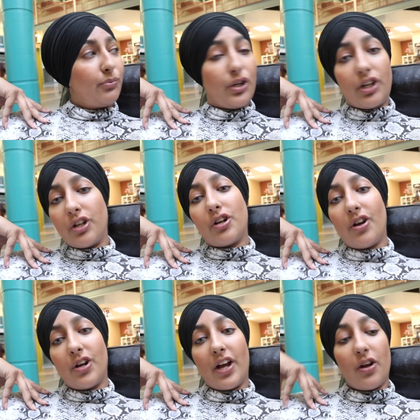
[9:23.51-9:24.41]
We're gonna
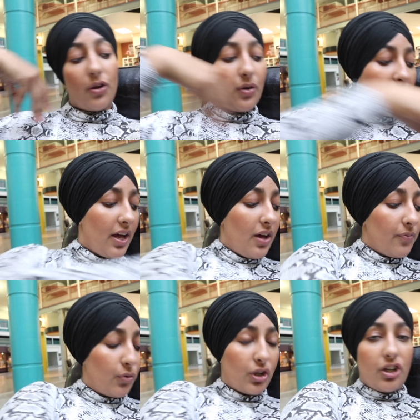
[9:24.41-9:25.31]
go go
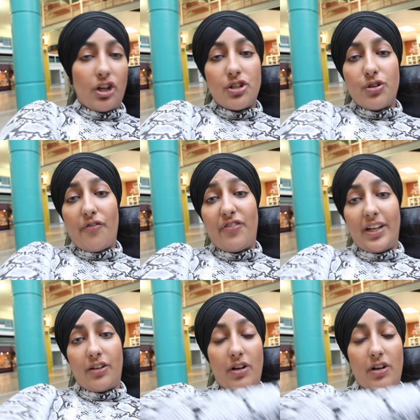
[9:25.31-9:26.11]
we're gonna go to a vegan